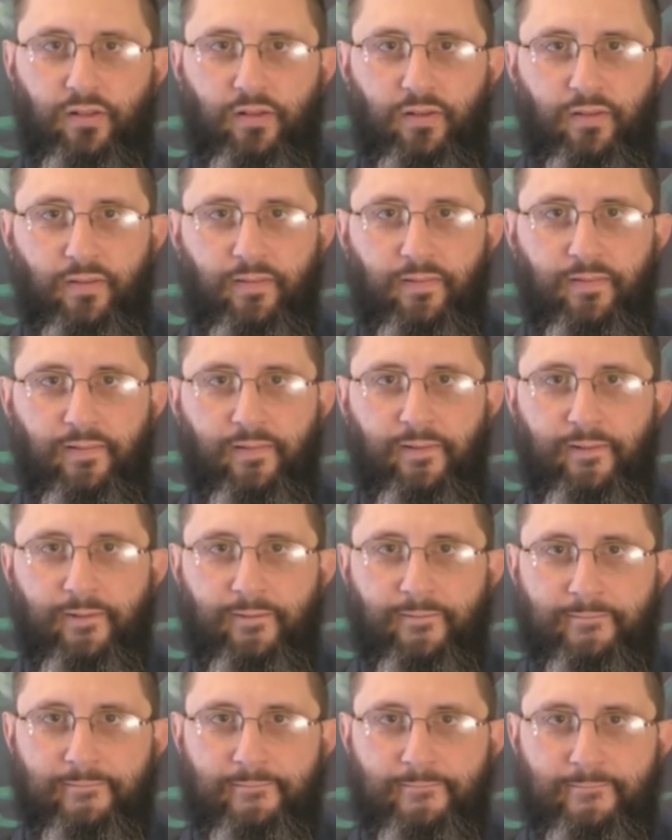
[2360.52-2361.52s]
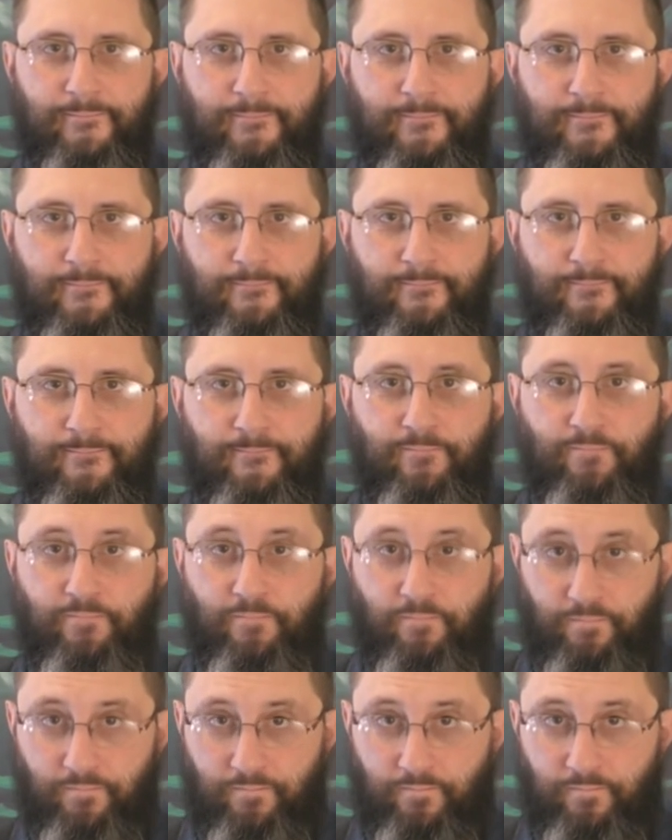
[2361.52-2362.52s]

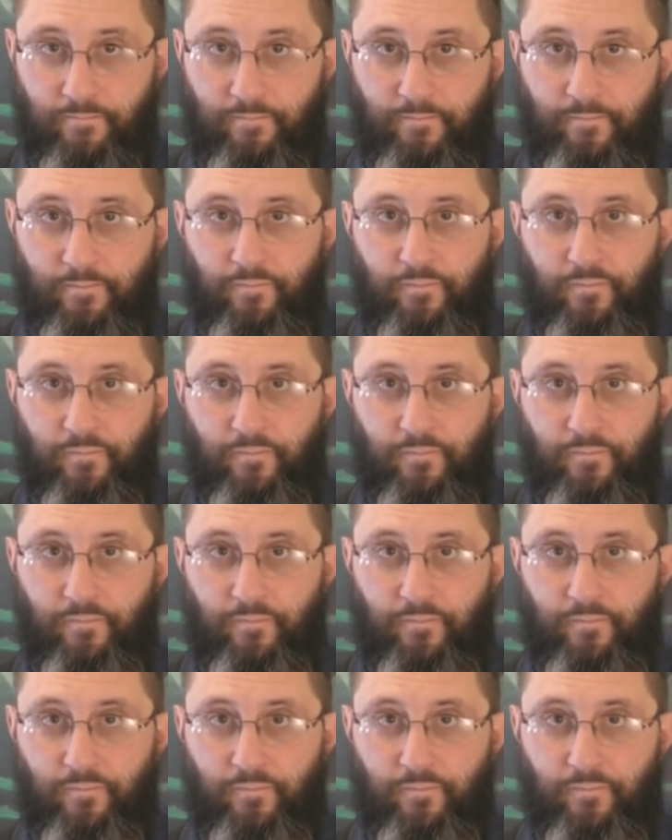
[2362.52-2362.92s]
Nobody speaks.